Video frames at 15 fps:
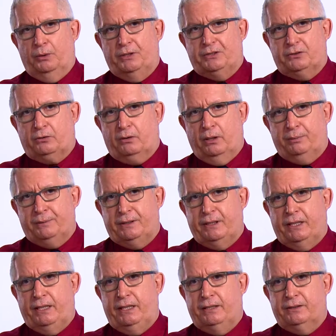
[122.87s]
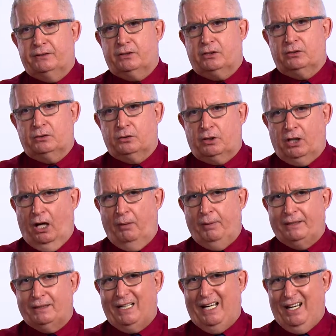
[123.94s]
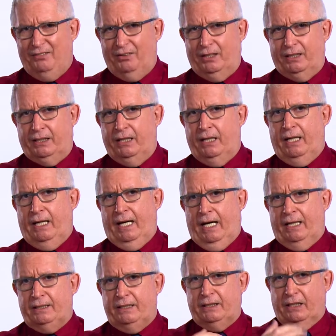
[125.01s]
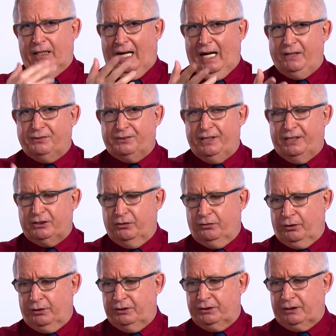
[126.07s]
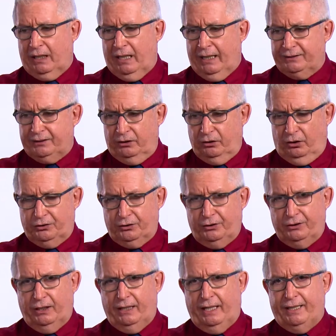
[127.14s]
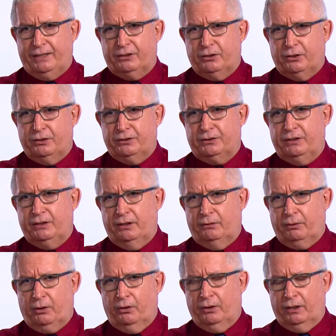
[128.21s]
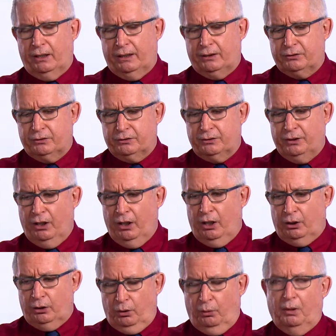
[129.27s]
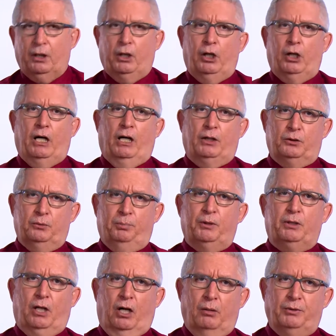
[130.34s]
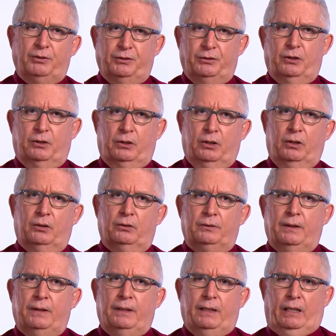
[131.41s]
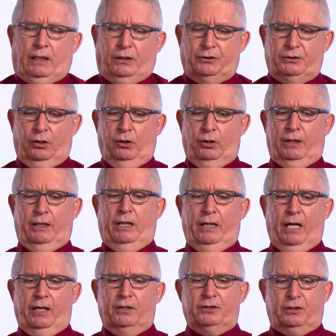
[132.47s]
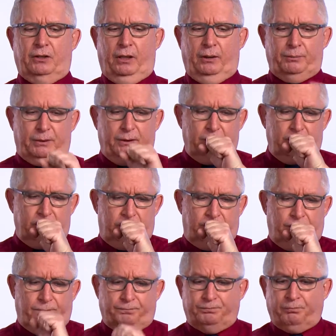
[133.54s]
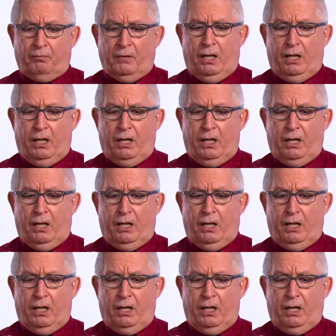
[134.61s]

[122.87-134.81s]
with script is to comment heavily. And in the live section for this class, and also in the lectures, in the recorded lectures, you will learn how to put comments in your code. So in an R script, you're